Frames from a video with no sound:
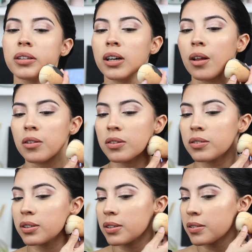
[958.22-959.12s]
Now this
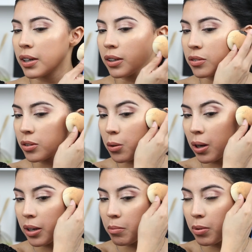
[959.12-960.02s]
did say to go
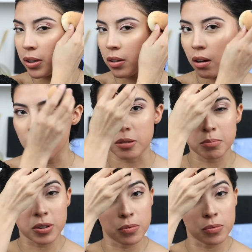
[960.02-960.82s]
ahead and put it on